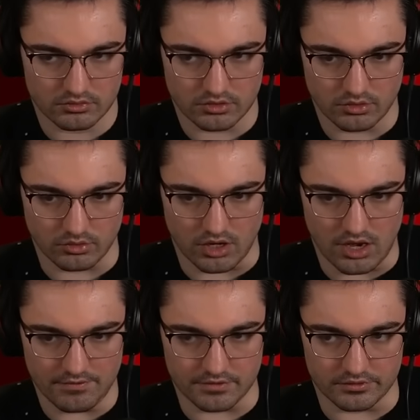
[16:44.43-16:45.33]
Oh,
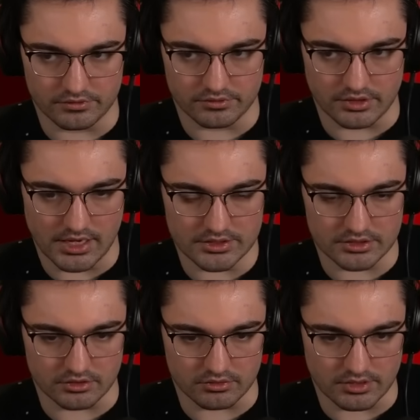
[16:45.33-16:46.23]
office. That's
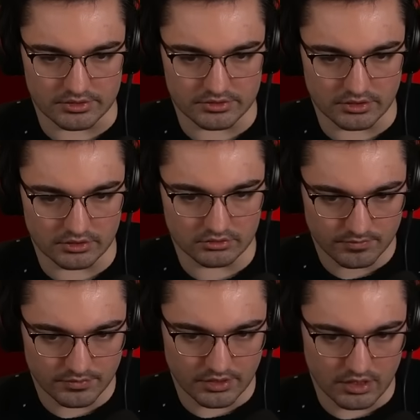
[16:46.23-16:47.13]
interesting.
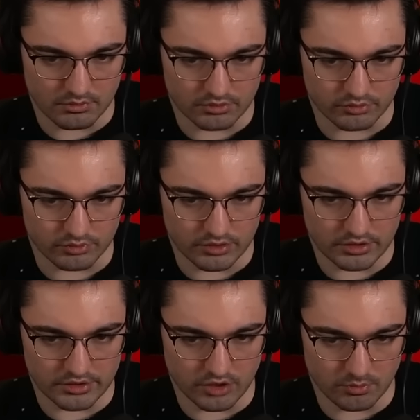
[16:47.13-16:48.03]
We're
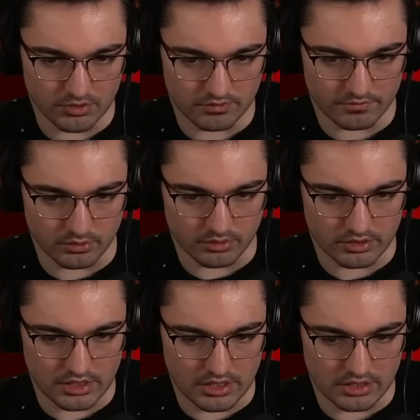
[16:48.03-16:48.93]
really hoping for
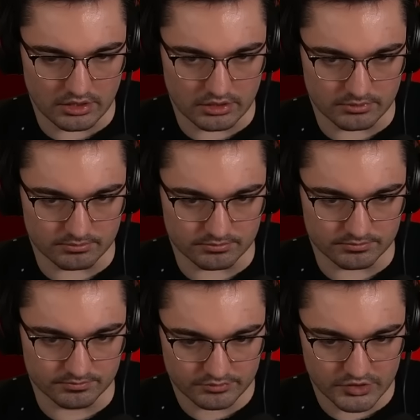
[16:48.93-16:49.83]
a,
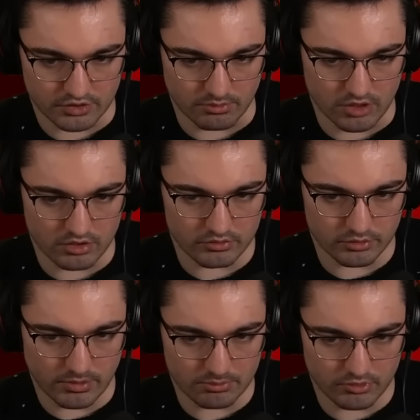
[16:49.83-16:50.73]
tomorrow
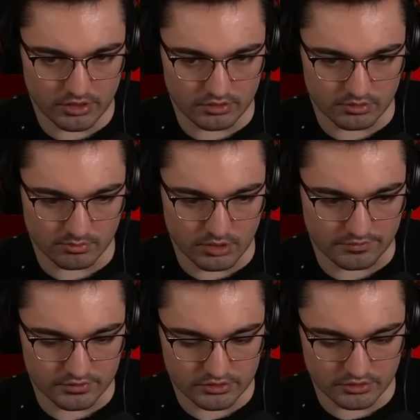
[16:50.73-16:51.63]
room upgrade, or a
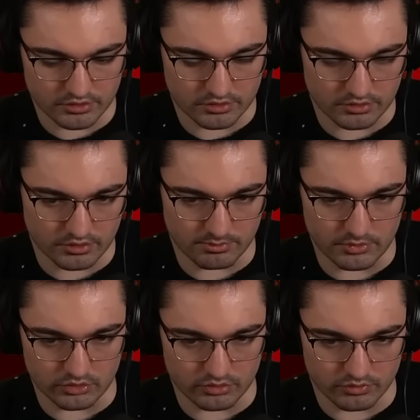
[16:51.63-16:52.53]
breakfast nook, or a
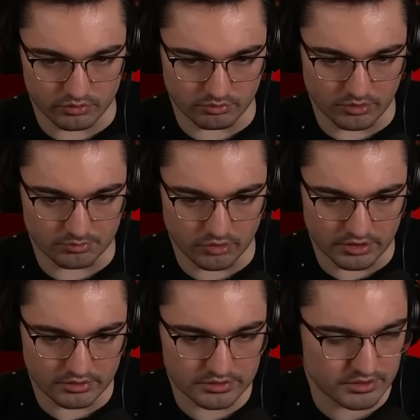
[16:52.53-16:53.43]
billiard room
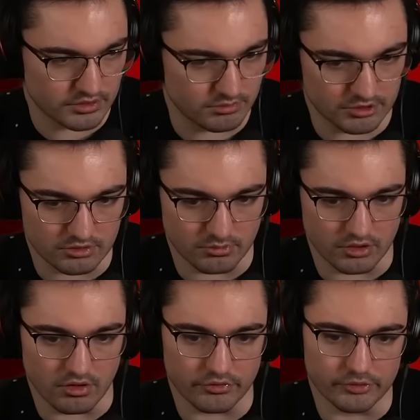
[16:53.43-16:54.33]
upgrade, because that's going to be a
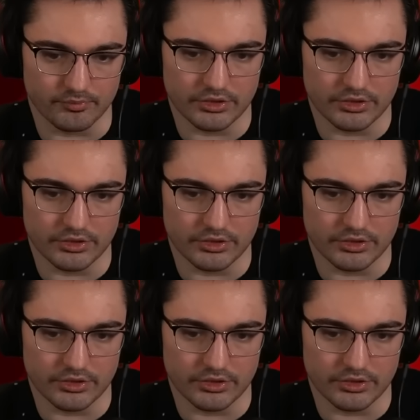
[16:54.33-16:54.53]
tomorrow room.